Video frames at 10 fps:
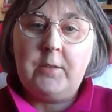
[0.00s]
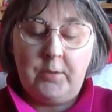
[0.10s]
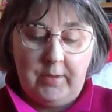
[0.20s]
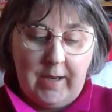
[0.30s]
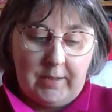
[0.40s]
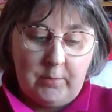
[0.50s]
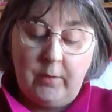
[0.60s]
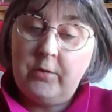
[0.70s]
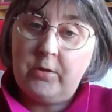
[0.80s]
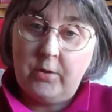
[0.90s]
So the next
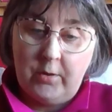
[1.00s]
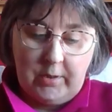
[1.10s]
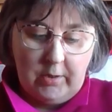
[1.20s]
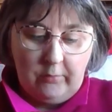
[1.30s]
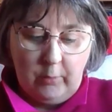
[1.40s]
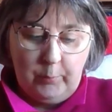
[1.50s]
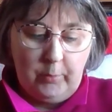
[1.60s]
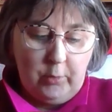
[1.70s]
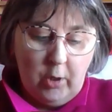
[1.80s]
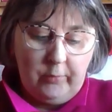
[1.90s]
one, as you saw, is a
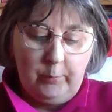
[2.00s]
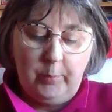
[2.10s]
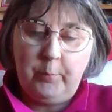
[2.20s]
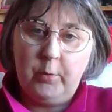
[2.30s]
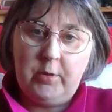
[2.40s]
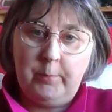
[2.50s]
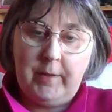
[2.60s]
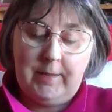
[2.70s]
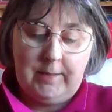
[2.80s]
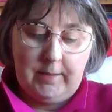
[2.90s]
novel proposal
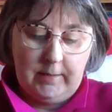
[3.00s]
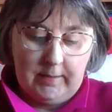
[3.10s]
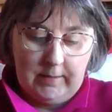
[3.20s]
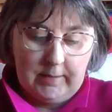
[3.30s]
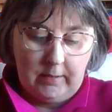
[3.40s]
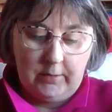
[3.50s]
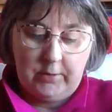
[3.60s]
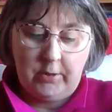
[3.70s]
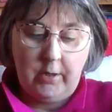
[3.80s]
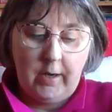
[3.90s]
by Denise
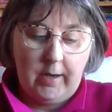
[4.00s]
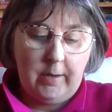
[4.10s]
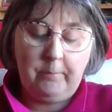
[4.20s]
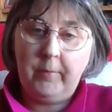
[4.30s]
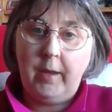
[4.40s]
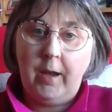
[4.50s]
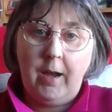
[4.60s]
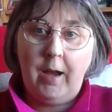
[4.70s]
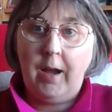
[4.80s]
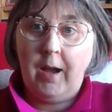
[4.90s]
Hunter.
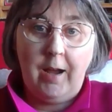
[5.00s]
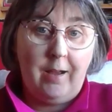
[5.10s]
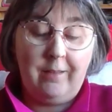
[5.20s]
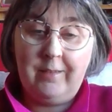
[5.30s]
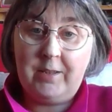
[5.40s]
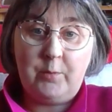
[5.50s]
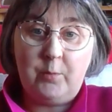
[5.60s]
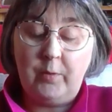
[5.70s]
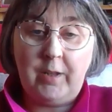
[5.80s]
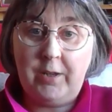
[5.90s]
This
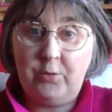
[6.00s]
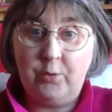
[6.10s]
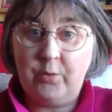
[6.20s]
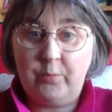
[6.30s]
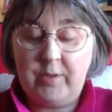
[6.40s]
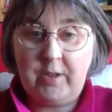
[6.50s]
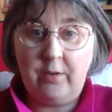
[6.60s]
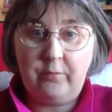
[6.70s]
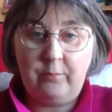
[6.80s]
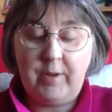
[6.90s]
was one that I chose for
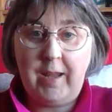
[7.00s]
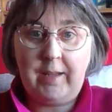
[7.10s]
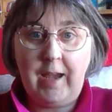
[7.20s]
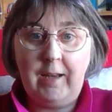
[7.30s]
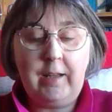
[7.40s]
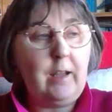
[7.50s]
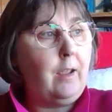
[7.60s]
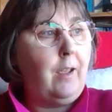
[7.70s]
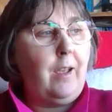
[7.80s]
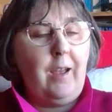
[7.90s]
myself from Netgalley,
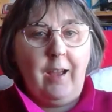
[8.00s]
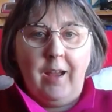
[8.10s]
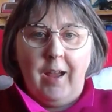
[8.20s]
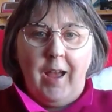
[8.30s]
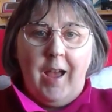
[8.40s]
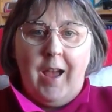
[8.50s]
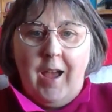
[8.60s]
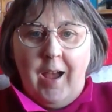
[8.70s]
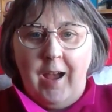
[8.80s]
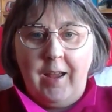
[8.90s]

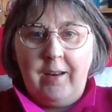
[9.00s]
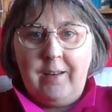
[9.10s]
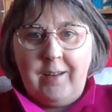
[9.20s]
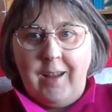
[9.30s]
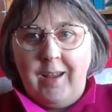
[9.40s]
and